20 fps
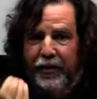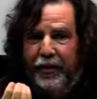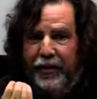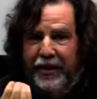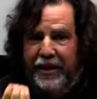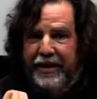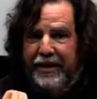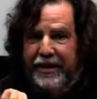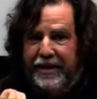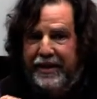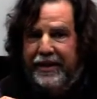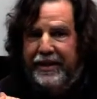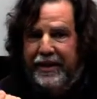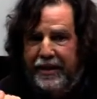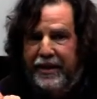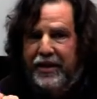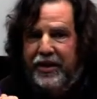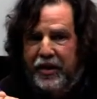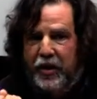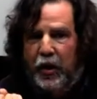to this
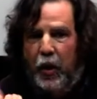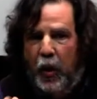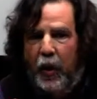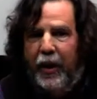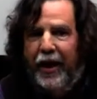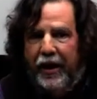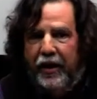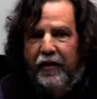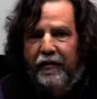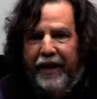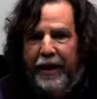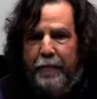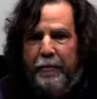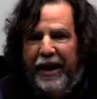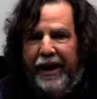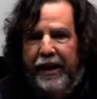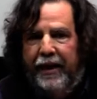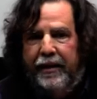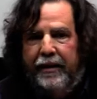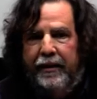slogan of Le
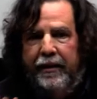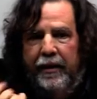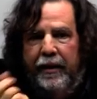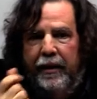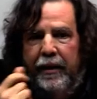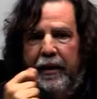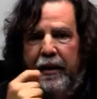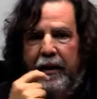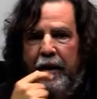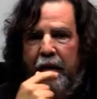Pen.